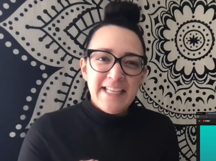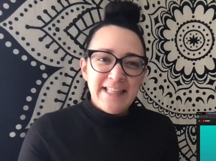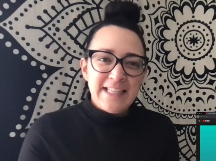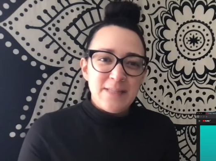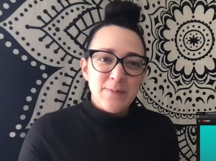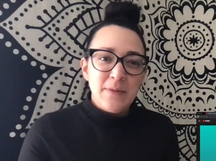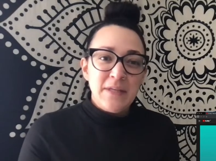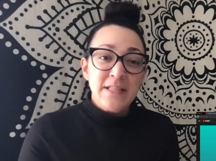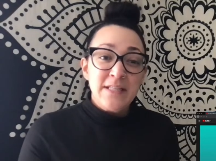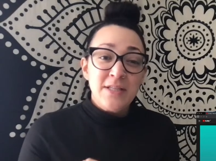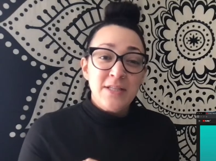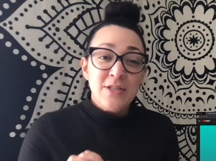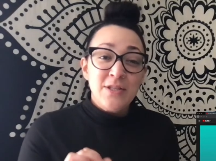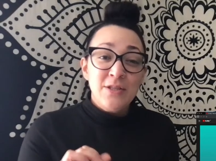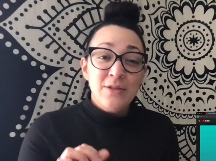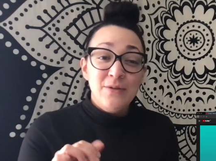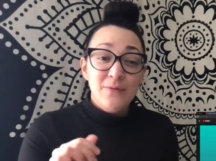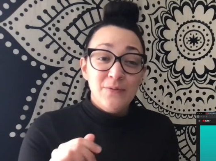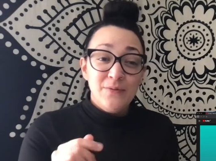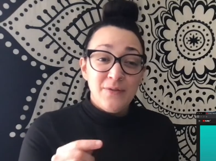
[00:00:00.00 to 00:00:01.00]
this because I
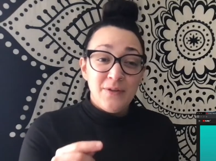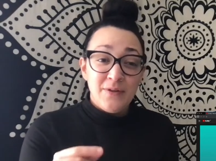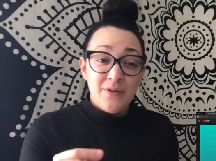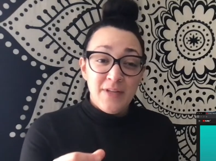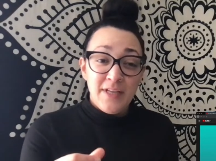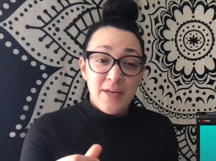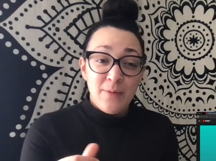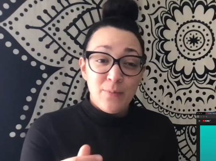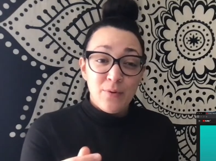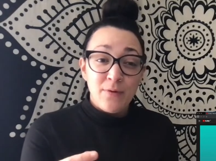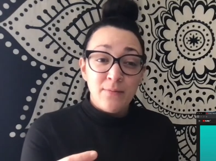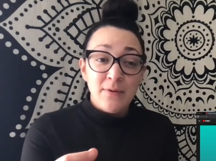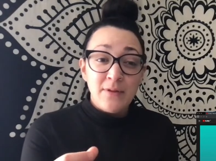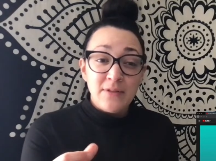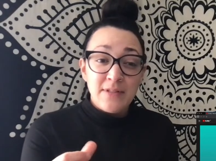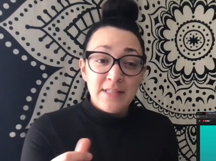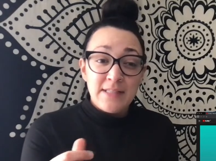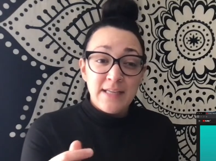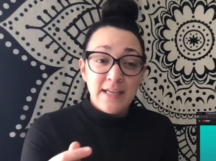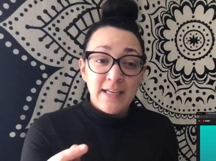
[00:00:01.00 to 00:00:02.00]
do feel that it
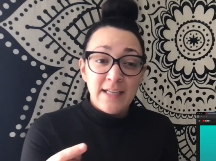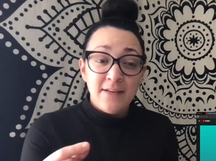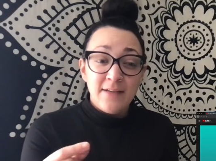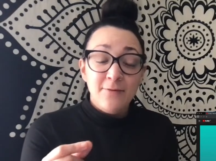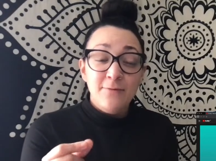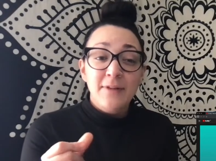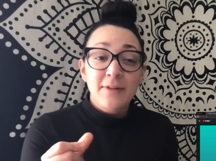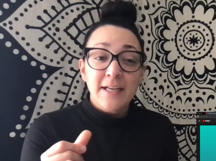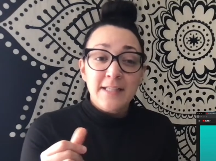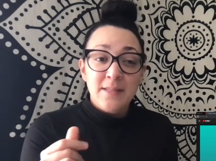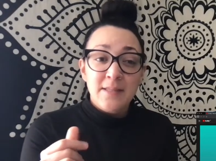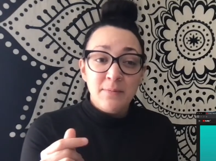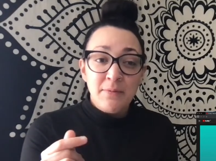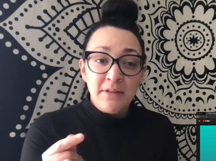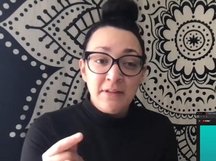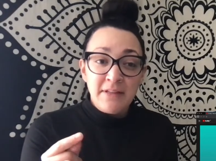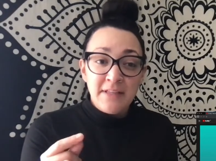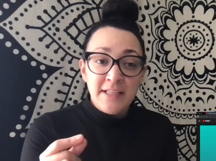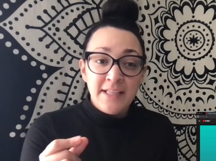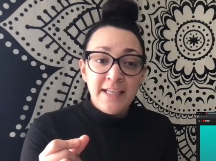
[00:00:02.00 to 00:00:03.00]
promotes that
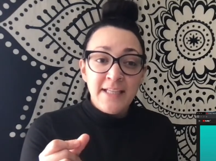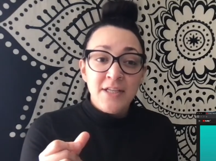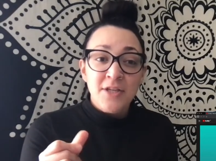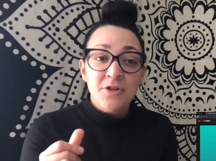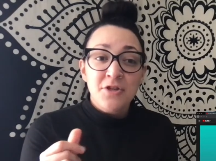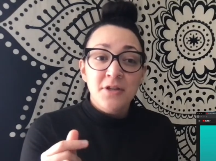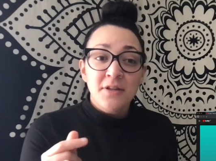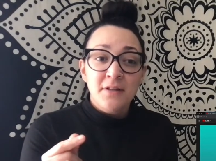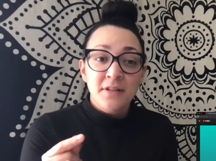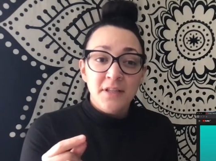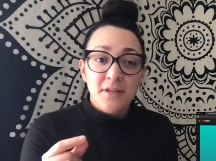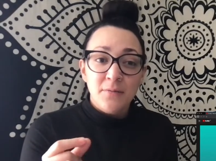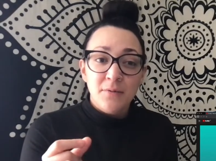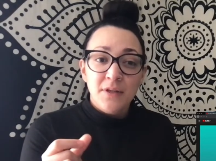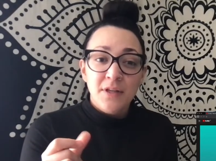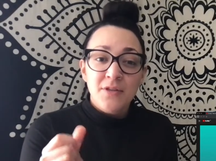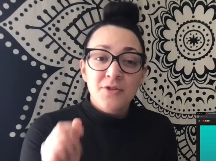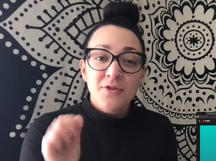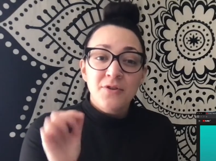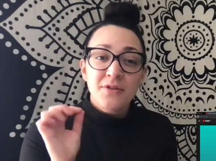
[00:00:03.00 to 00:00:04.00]
flexibility and agility
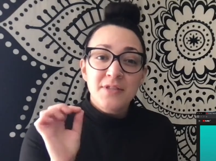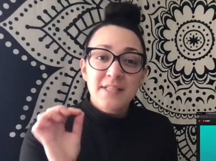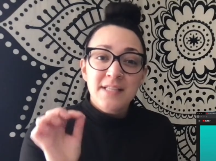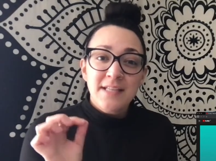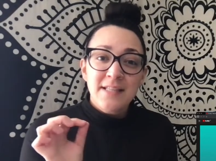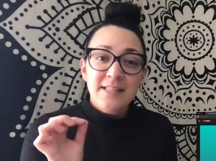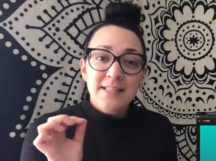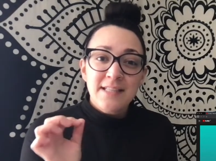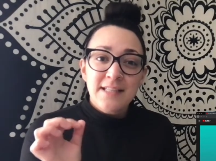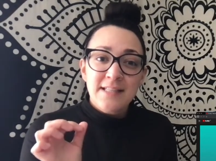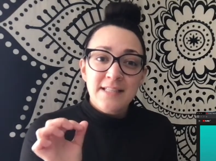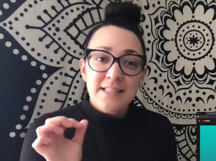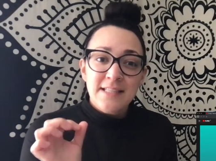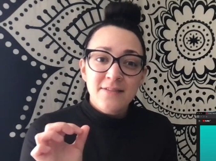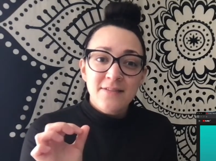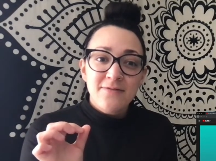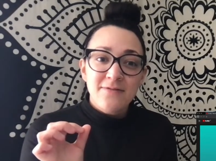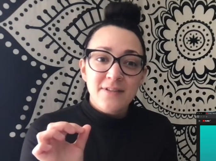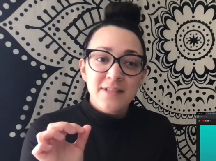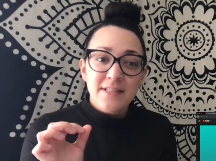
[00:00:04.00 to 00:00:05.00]
because you're sensing the
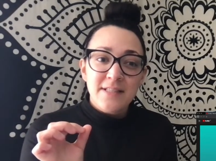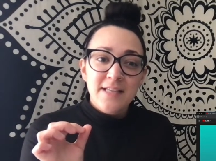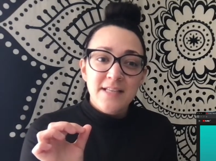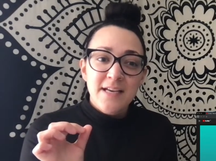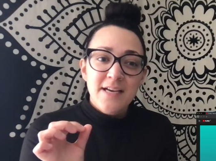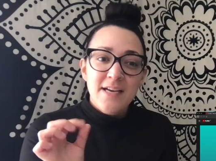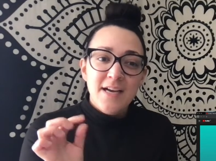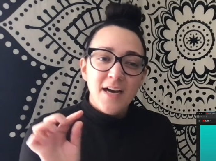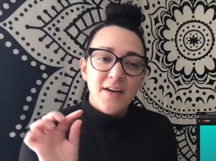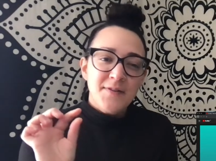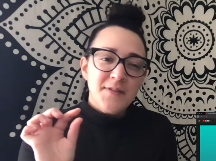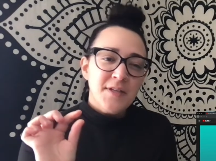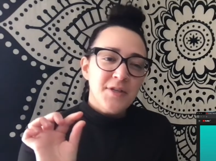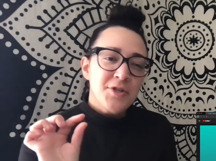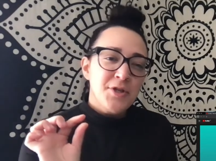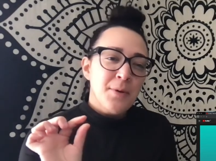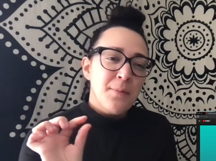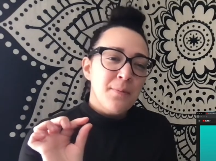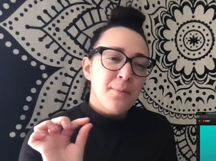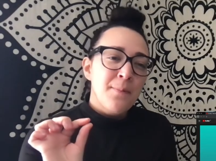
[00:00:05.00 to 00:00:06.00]
difference of
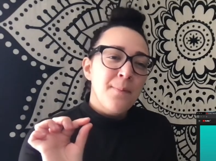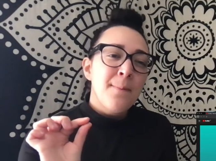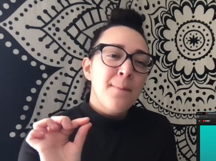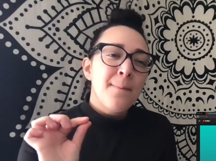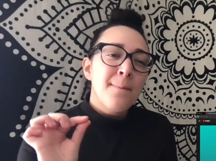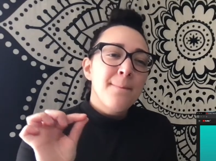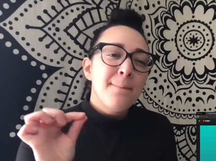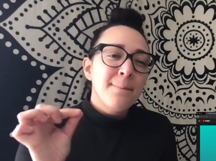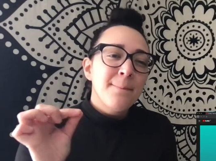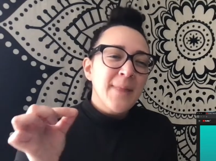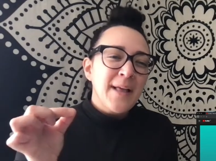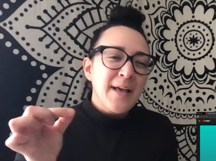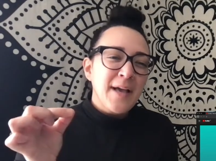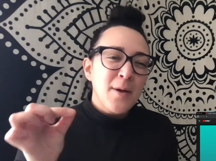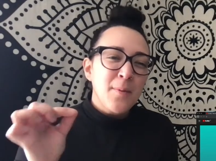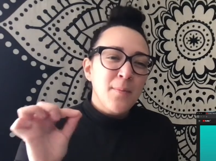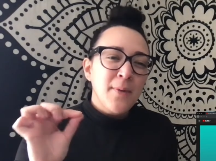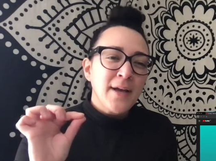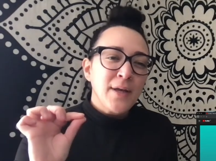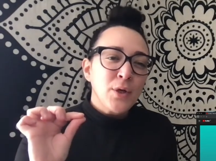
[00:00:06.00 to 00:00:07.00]
such a
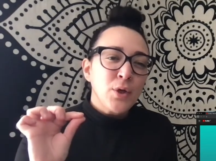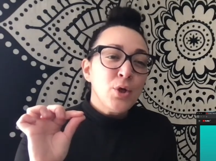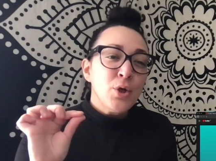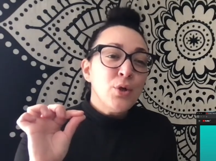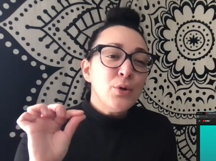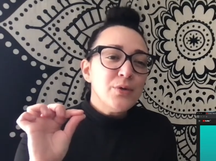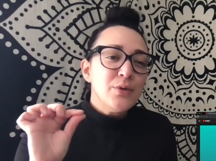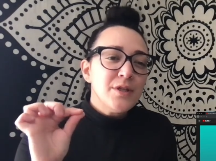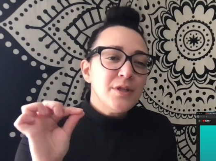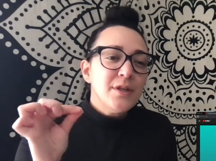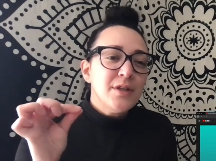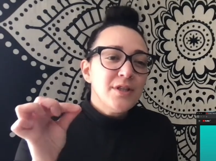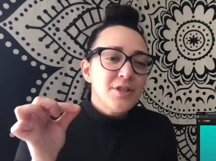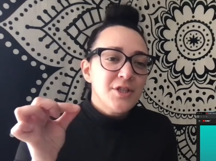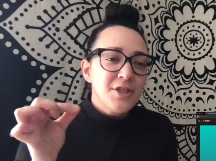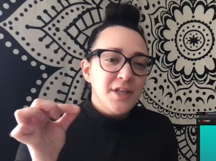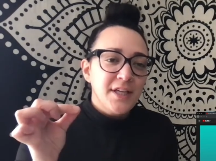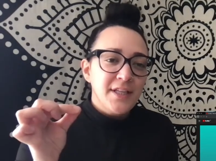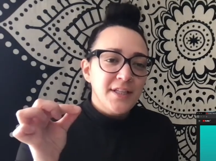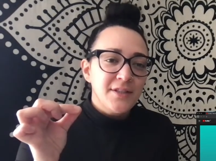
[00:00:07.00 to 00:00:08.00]
minute
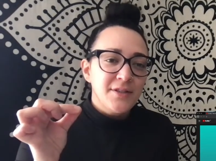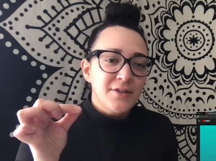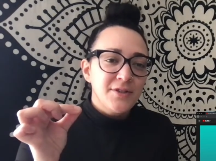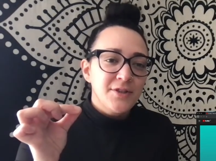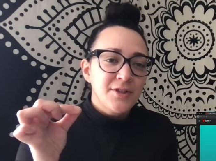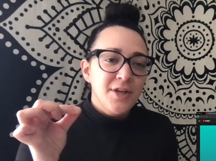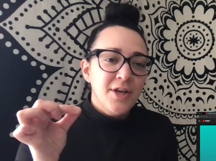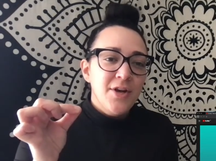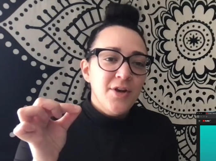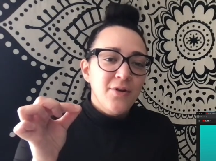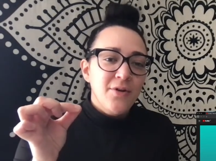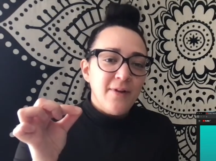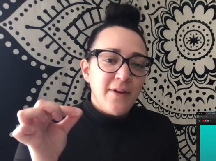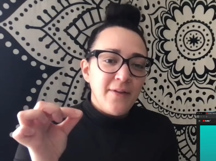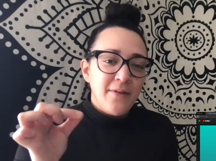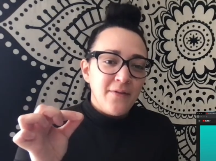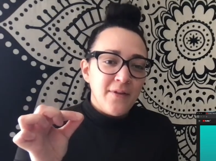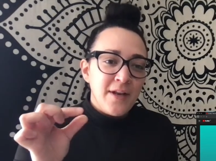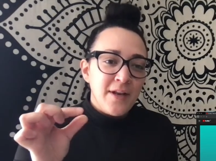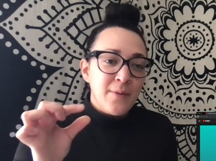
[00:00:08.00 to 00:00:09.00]
change
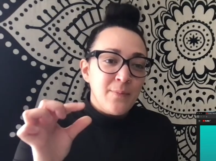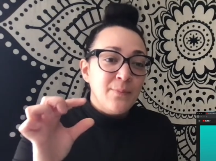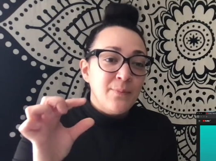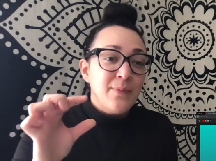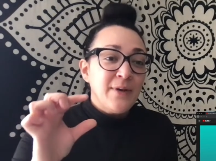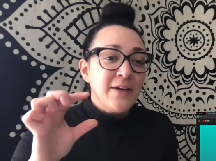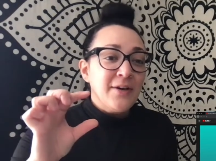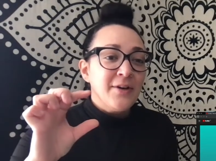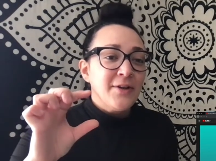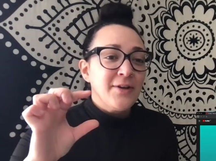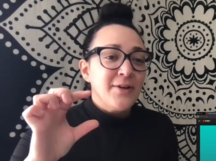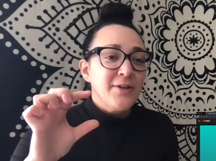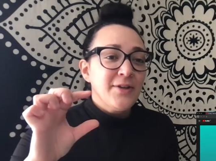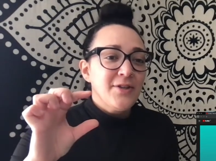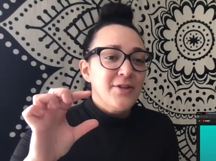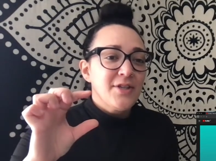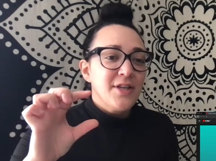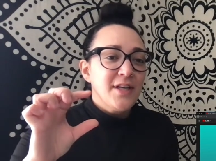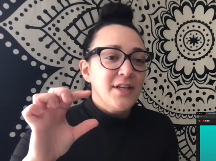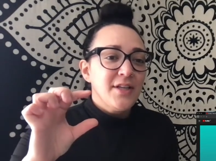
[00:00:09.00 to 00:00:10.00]
rather than a bigger
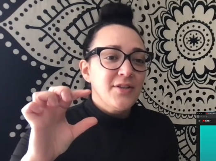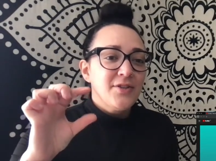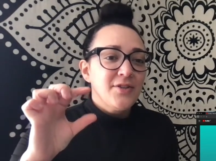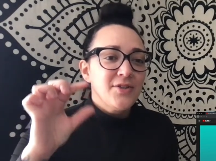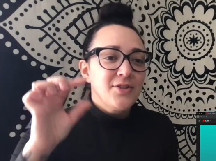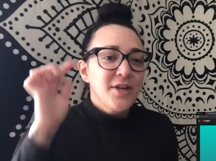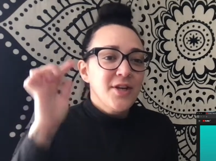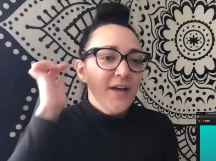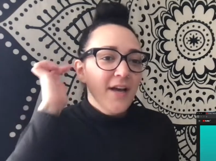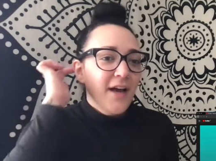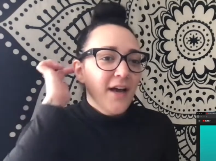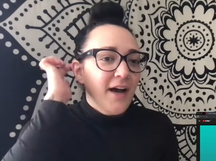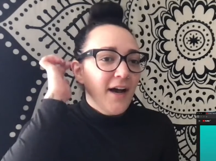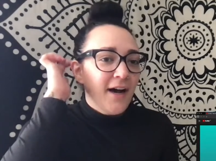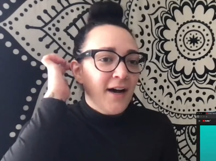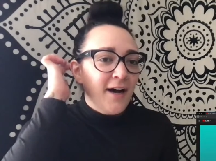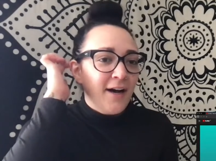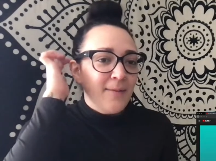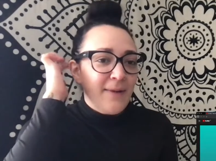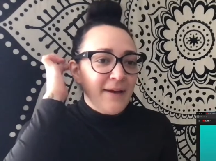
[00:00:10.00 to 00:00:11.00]
change.
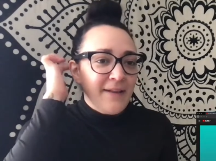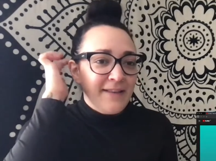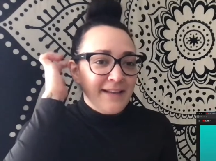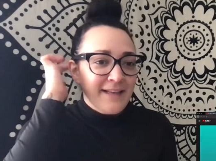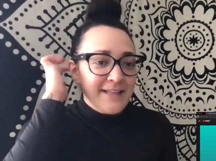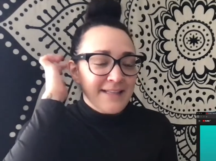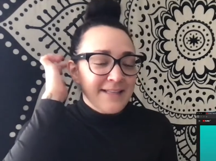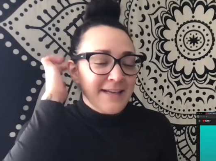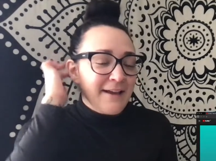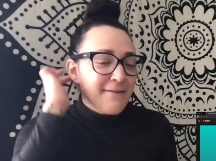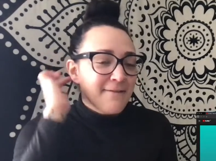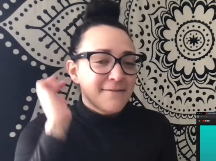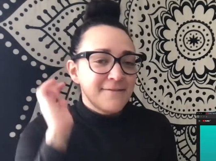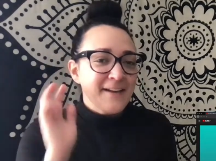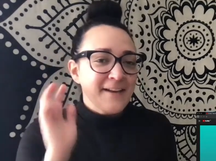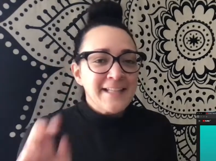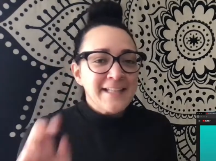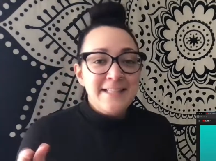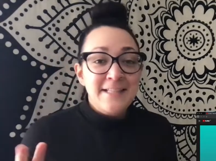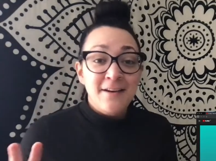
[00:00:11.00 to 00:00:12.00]
I think it's like
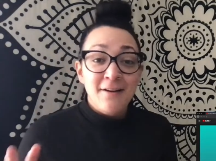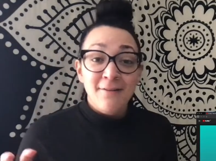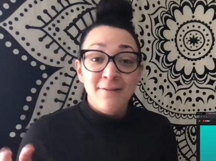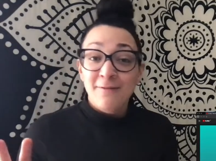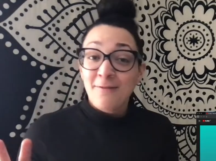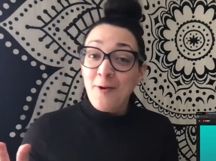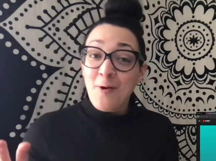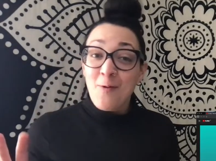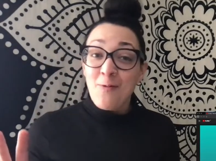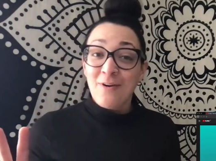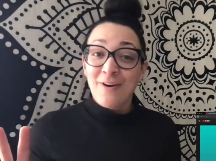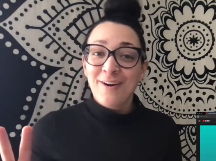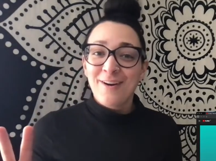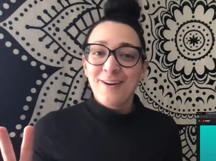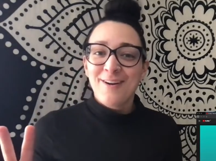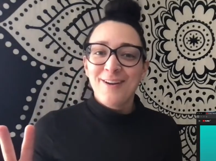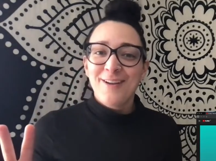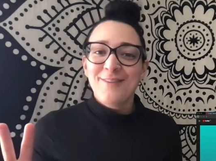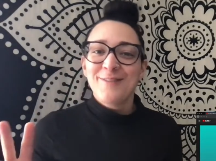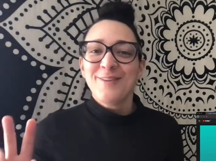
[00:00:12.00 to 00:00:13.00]
fancier
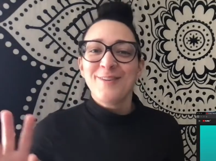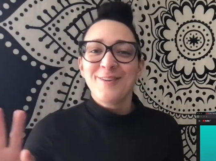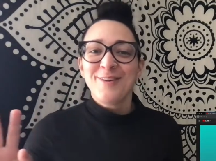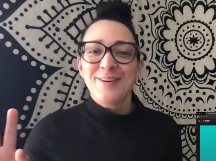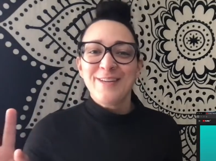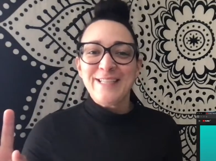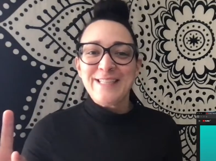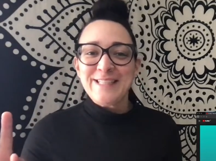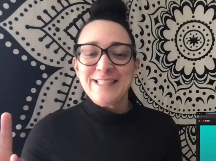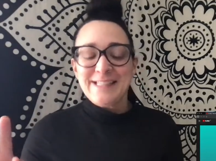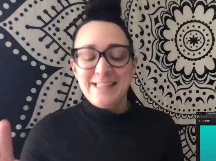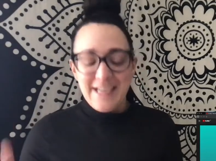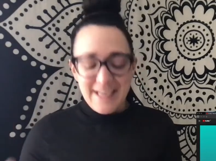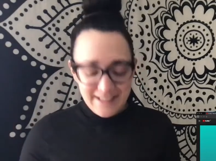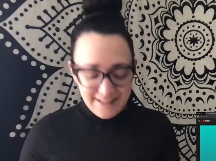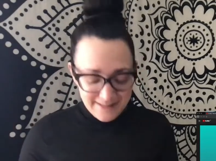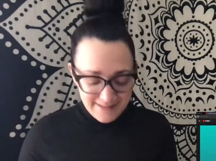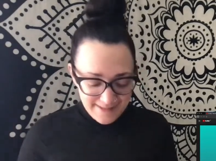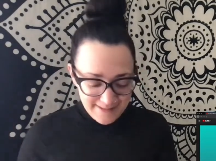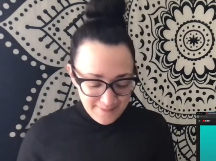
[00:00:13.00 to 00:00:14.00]
footwork if you're learning to
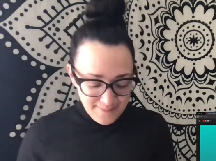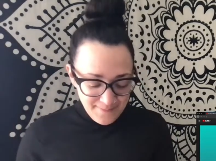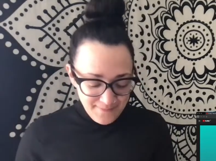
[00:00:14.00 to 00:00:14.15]
dance.